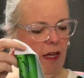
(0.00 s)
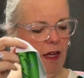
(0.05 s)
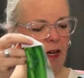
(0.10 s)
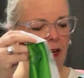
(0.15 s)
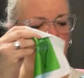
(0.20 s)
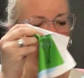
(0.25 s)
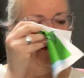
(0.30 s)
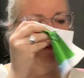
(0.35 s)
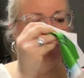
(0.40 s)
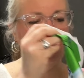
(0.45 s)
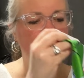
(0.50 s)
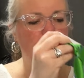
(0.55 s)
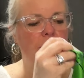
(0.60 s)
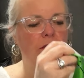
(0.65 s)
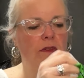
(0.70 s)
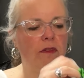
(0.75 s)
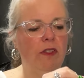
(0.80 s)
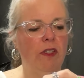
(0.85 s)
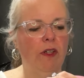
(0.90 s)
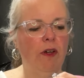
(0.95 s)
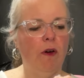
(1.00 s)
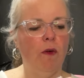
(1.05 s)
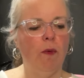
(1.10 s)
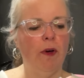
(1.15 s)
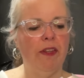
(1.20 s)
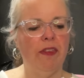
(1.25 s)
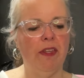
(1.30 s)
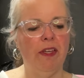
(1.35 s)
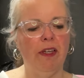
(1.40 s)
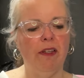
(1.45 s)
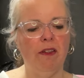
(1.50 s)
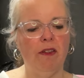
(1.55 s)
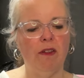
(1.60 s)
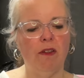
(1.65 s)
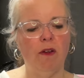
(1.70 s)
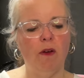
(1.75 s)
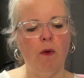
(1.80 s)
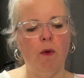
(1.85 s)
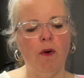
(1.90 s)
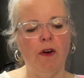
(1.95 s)
uh, to go with it.
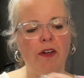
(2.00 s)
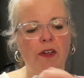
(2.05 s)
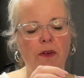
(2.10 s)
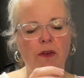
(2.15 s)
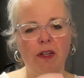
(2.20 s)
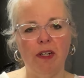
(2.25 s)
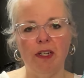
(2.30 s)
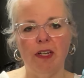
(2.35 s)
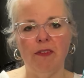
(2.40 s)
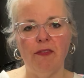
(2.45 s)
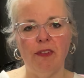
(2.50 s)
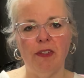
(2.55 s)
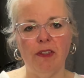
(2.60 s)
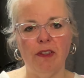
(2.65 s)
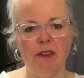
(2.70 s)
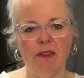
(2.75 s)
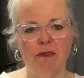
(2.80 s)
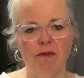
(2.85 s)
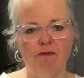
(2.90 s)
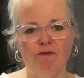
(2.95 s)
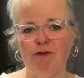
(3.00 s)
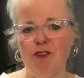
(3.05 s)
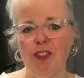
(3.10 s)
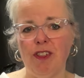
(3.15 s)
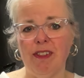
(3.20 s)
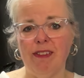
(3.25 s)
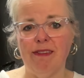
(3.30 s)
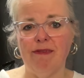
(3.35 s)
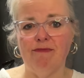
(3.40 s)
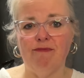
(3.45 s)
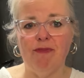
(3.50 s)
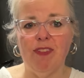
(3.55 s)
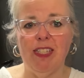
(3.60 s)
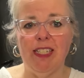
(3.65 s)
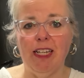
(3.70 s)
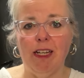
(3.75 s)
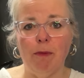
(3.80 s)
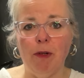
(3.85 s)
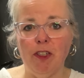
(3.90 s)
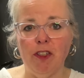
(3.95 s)
Or you can even just
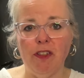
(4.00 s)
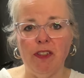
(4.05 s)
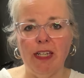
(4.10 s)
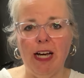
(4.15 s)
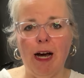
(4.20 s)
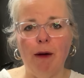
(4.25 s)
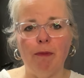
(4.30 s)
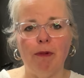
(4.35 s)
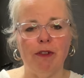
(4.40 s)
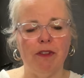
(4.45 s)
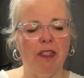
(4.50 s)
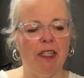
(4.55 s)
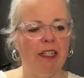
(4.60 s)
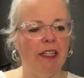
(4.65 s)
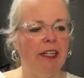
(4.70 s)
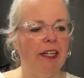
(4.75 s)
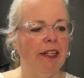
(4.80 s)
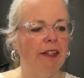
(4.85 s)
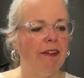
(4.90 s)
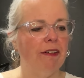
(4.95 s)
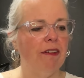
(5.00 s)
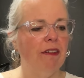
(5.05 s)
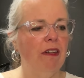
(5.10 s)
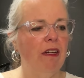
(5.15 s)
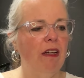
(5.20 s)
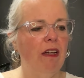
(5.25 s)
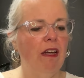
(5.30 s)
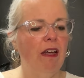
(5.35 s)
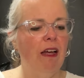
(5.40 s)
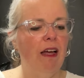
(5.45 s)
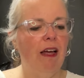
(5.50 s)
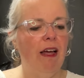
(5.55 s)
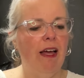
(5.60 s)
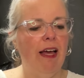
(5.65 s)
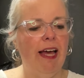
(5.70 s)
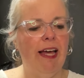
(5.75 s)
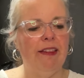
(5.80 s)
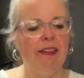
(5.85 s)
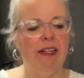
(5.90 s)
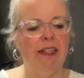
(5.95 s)
stick a bunch of toppers in here.
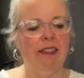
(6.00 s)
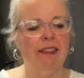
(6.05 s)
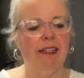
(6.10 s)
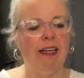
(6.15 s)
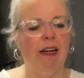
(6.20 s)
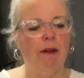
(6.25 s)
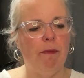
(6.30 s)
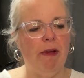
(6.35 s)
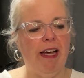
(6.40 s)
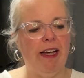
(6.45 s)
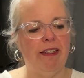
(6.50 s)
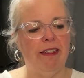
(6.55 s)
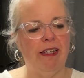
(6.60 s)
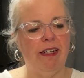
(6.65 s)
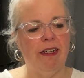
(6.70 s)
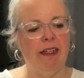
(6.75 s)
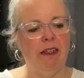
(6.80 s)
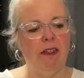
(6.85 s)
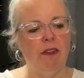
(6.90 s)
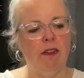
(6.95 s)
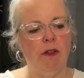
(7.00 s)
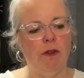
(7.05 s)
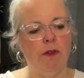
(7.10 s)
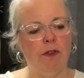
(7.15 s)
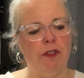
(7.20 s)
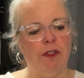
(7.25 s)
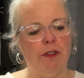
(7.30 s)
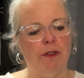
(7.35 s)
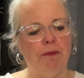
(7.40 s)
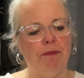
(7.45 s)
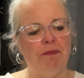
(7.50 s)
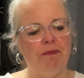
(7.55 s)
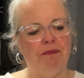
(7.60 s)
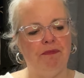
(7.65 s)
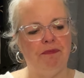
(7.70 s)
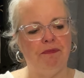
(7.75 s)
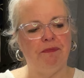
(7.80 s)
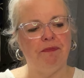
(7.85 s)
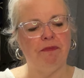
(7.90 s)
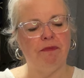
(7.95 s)
And then it's got a magnetic closure.
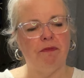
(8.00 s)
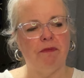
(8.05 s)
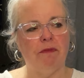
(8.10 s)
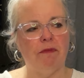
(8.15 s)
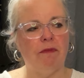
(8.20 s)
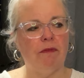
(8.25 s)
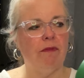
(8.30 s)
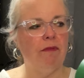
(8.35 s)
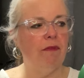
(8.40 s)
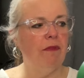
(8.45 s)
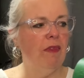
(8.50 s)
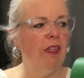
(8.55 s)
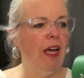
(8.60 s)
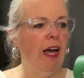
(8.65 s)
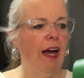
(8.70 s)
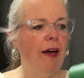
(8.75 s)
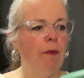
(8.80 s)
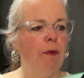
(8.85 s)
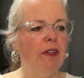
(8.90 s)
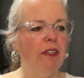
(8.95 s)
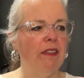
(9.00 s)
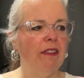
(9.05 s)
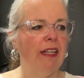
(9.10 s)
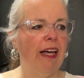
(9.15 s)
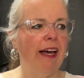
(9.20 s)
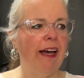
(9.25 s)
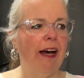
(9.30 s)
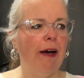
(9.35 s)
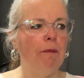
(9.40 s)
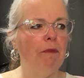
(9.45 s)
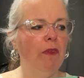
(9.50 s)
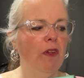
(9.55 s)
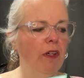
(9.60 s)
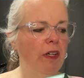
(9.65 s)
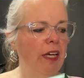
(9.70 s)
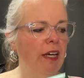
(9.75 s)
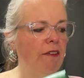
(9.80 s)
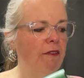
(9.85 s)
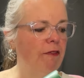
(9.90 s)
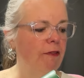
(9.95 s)
I will say I'm
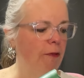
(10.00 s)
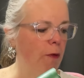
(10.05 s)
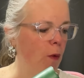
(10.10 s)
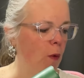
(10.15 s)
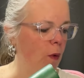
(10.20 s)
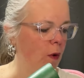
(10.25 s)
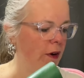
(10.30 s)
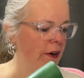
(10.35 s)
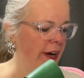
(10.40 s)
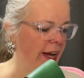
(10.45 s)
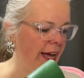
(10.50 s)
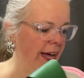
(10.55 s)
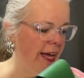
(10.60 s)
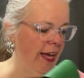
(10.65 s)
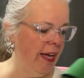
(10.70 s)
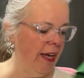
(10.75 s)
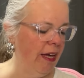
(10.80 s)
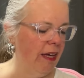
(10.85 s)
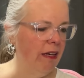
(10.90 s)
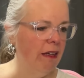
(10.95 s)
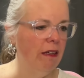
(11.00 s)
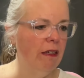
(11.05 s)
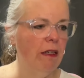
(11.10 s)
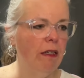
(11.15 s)
looking for a